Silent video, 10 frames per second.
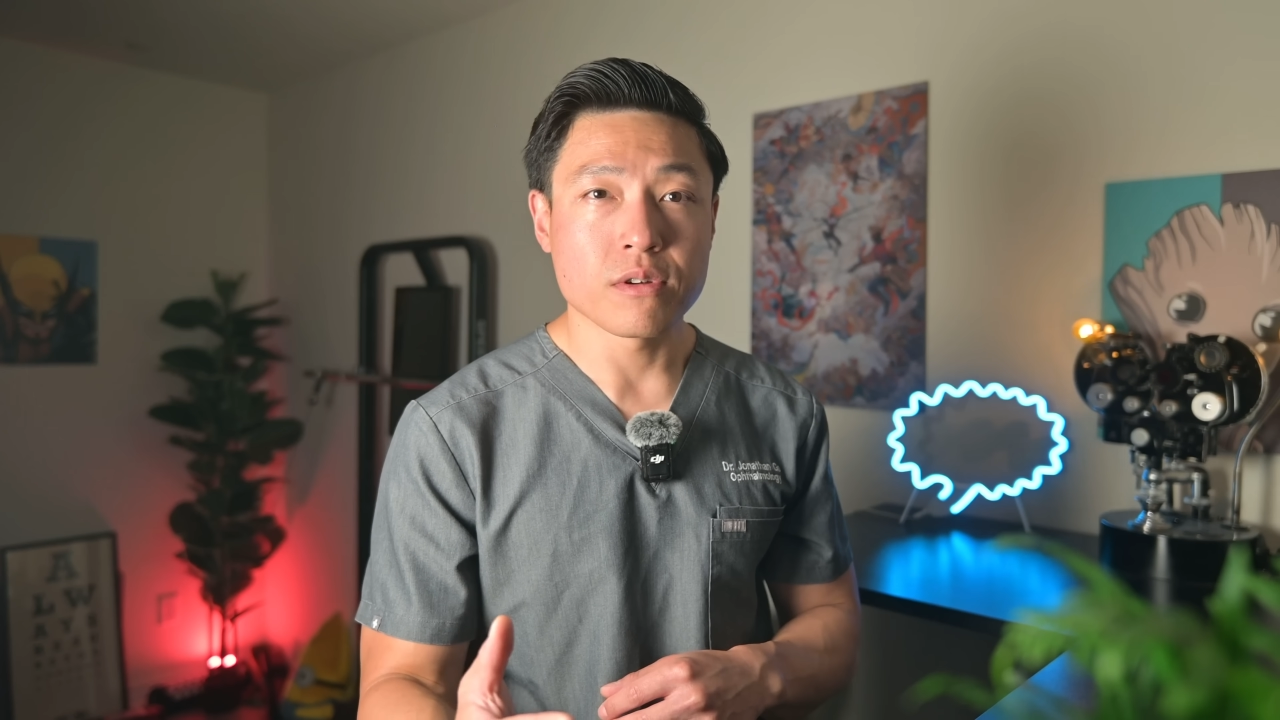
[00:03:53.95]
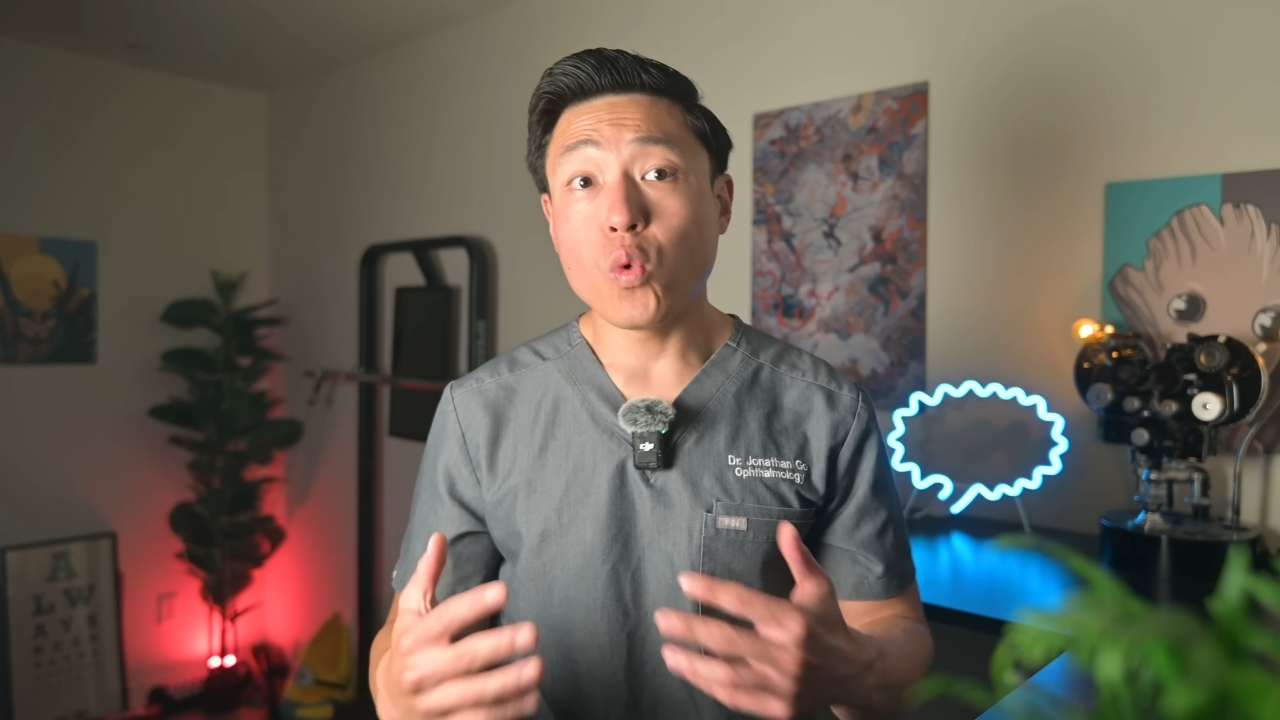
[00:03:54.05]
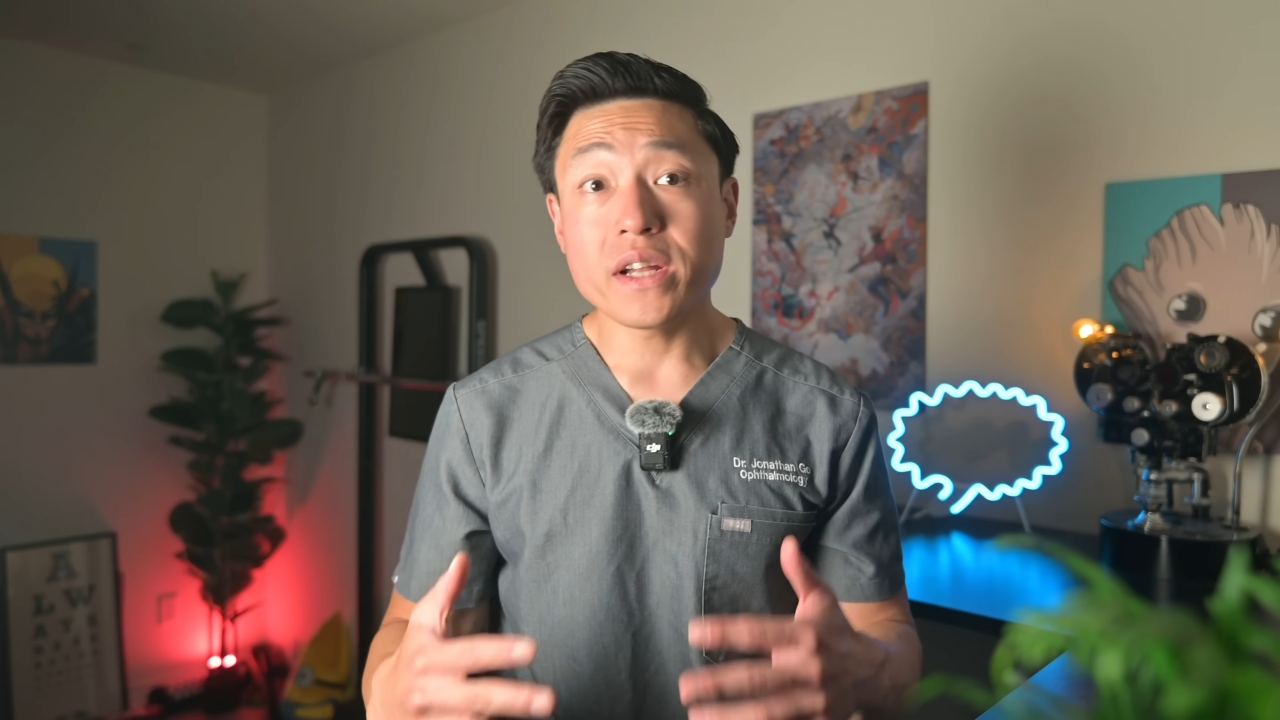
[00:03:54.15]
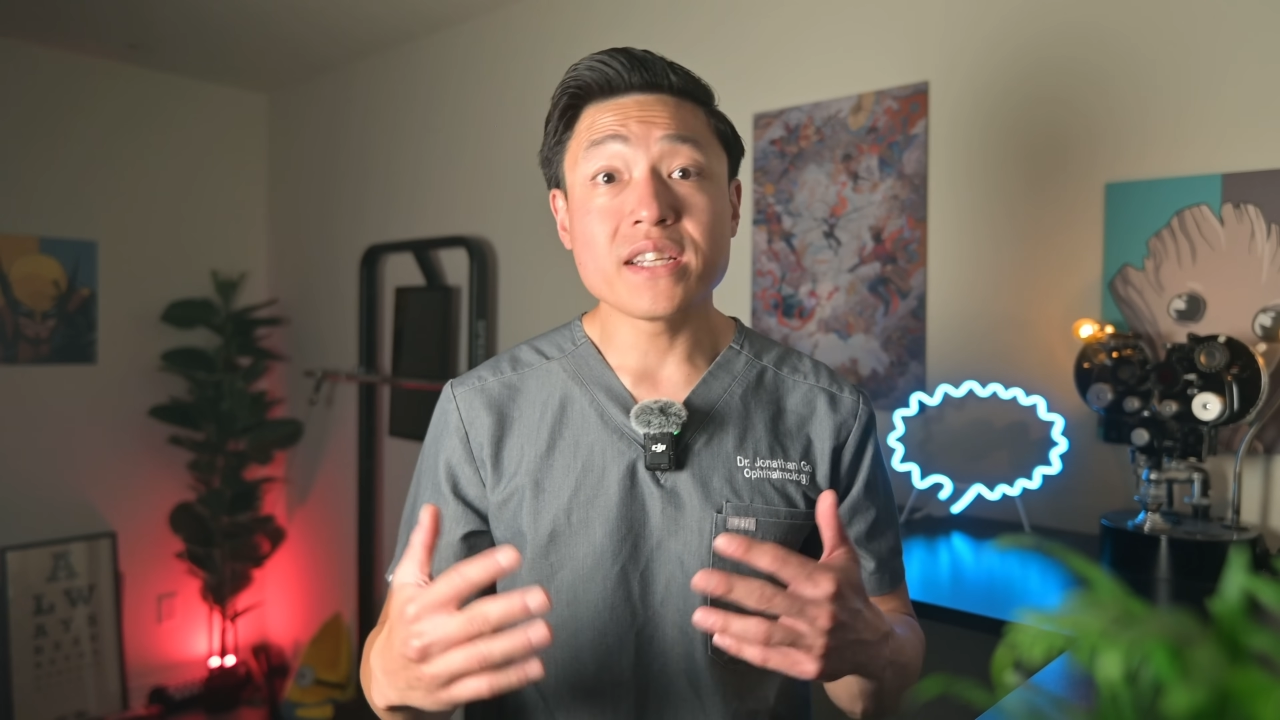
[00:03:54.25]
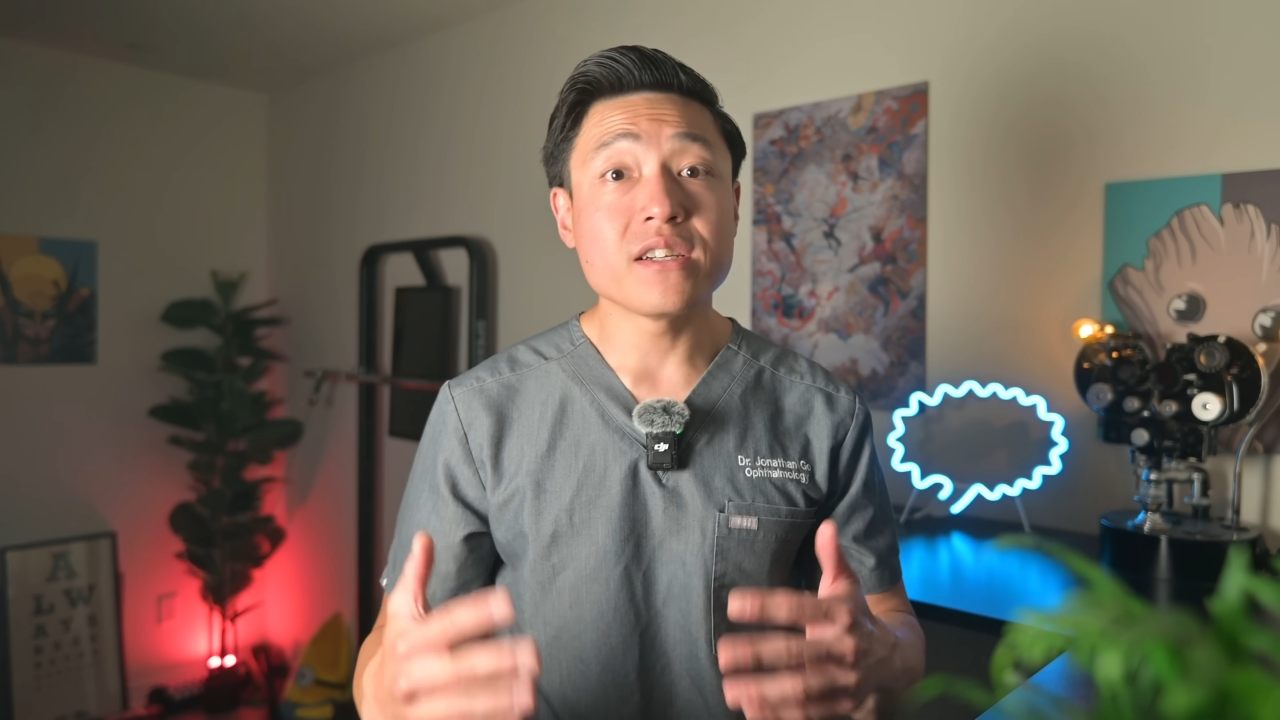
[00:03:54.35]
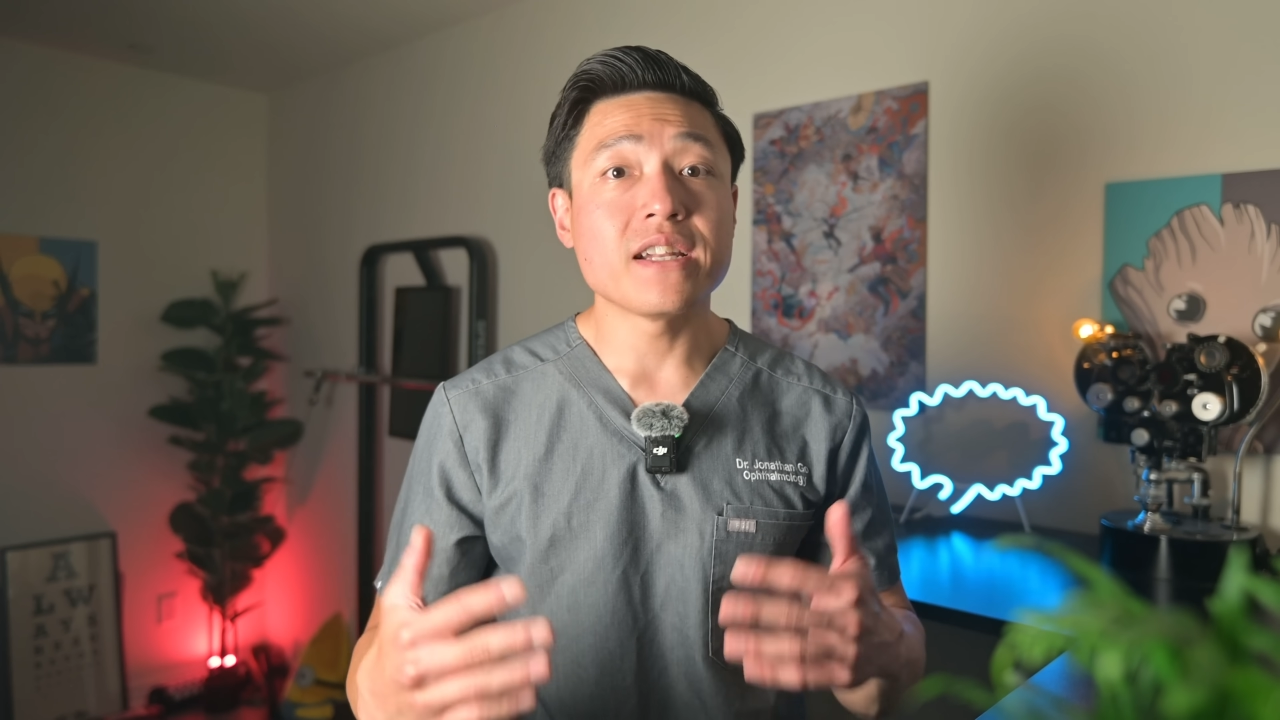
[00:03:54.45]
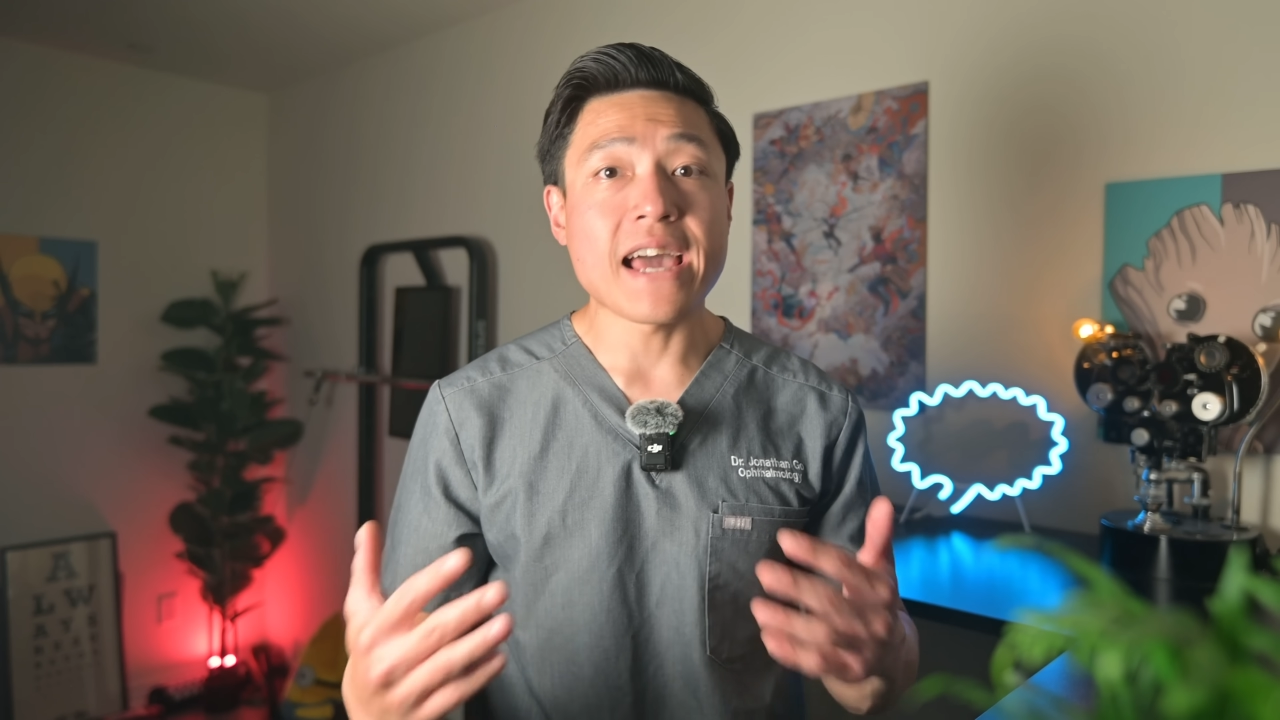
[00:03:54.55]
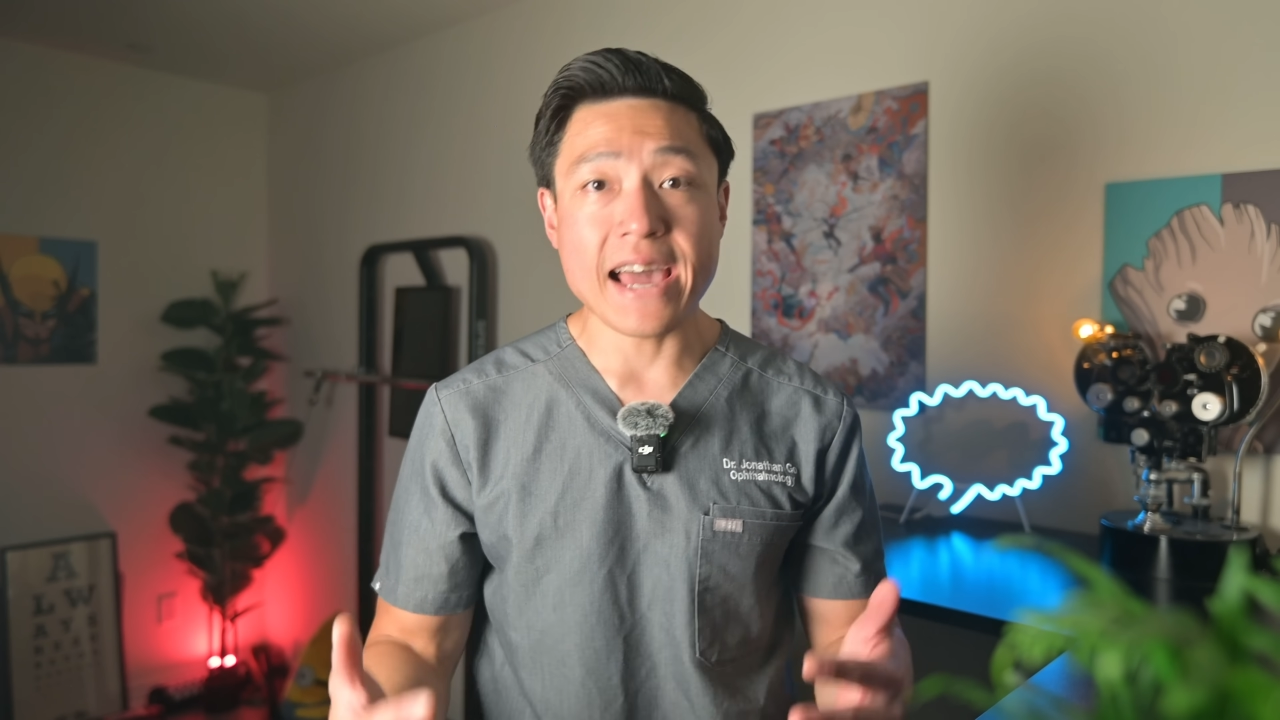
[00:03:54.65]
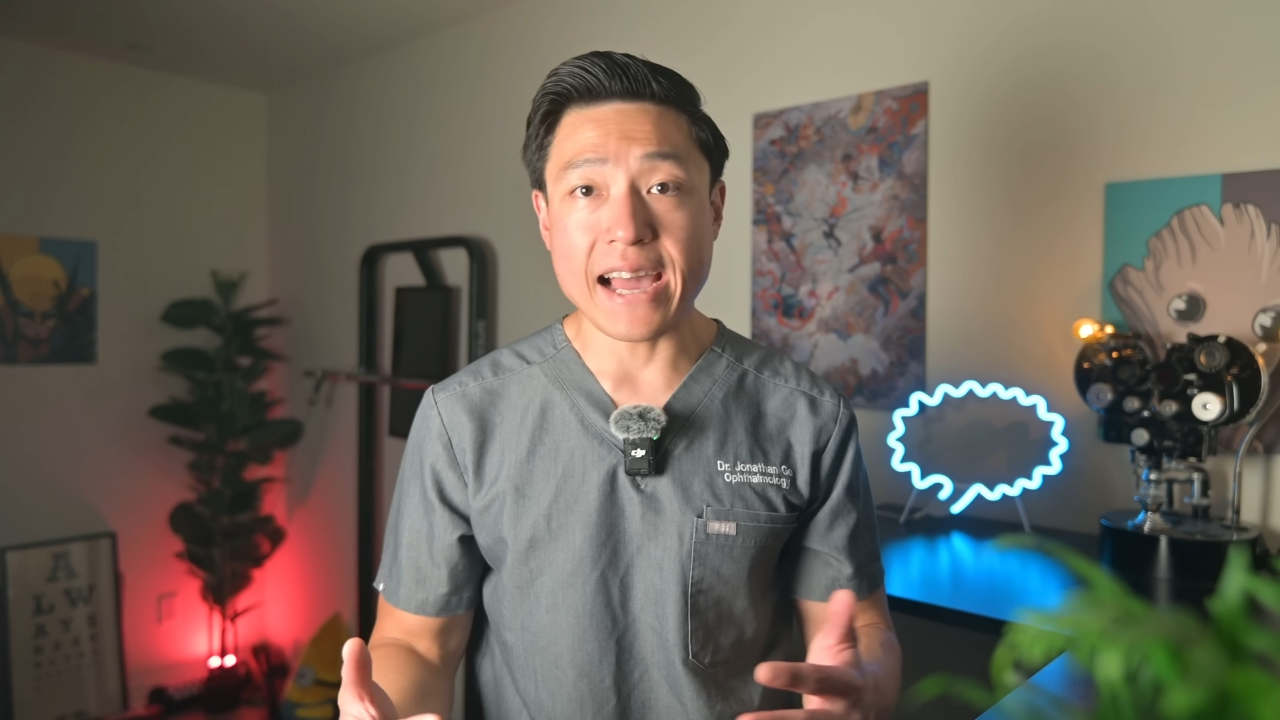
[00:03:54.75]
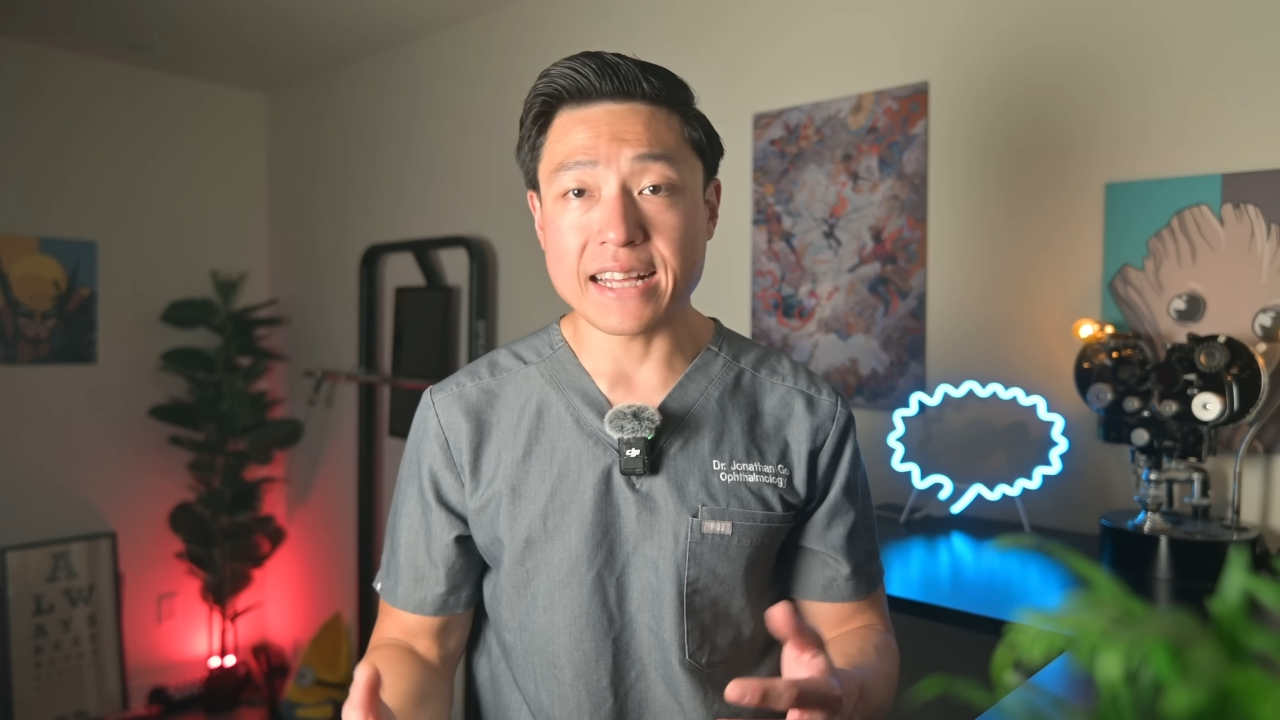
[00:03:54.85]
One good
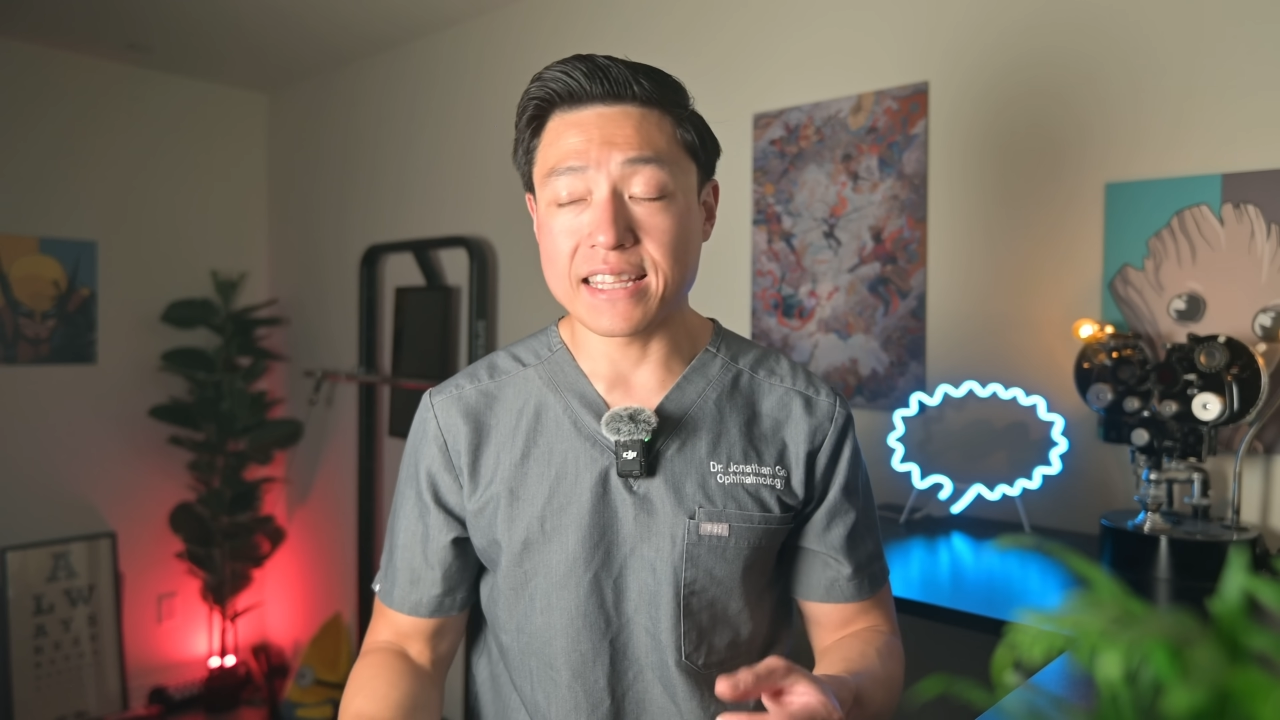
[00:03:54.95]
hack